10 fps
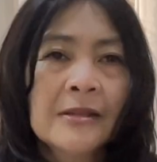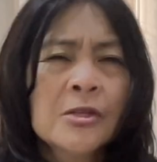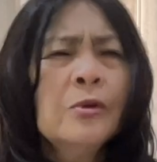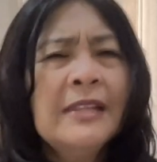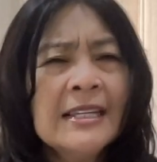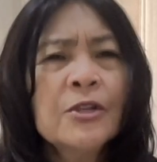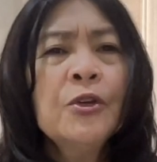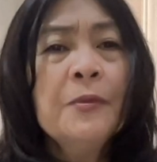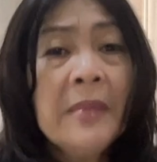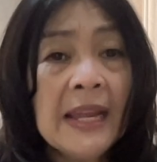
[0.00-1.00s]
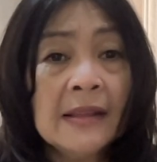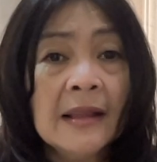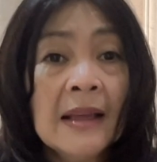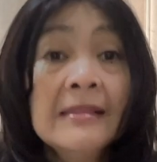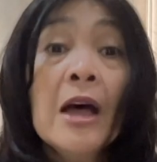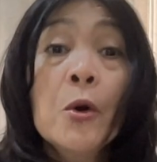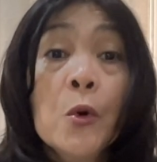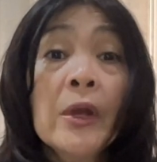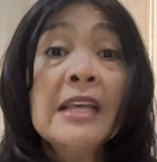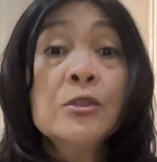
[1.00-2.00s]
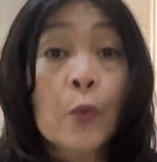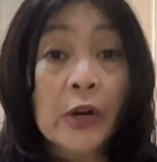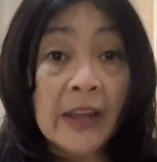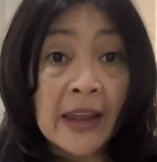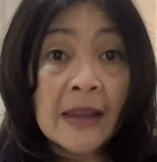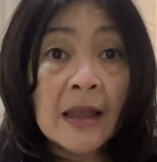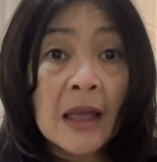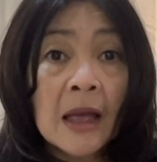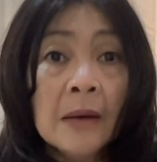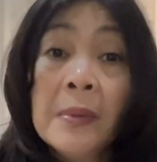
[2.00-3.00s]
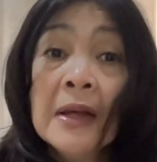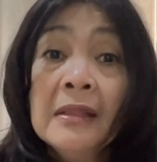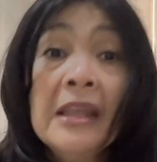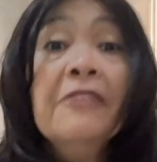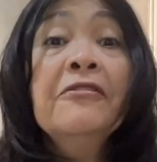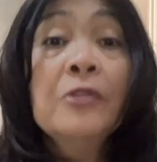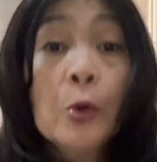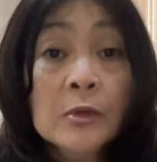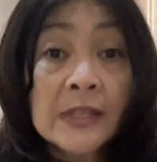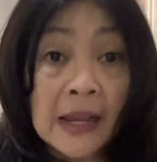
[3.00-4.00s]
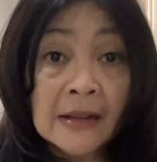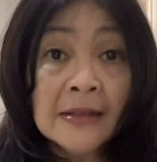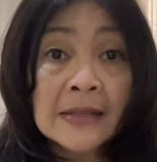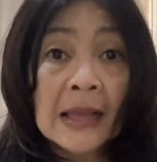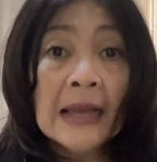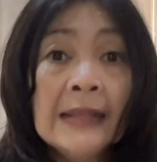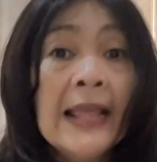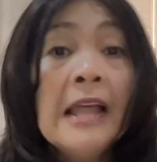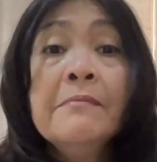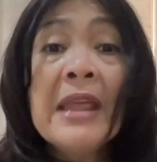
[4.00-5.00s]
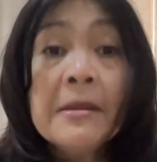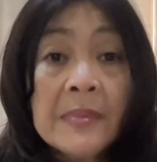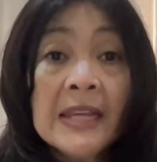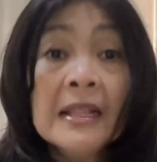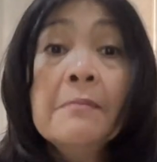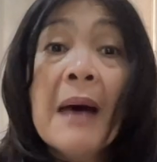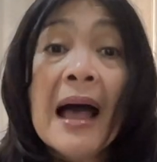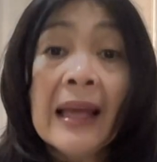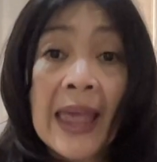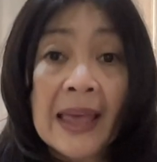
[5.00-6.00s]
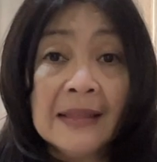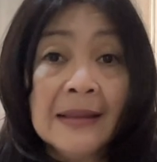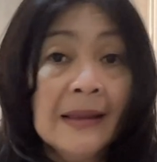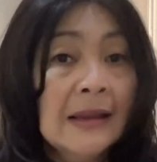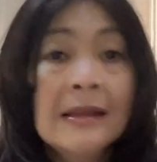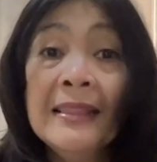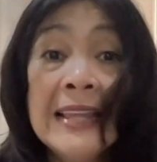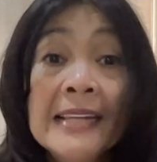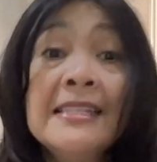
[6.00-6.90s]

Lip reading: So this could mean the hook is working, but if no sales, then maybe the back end needs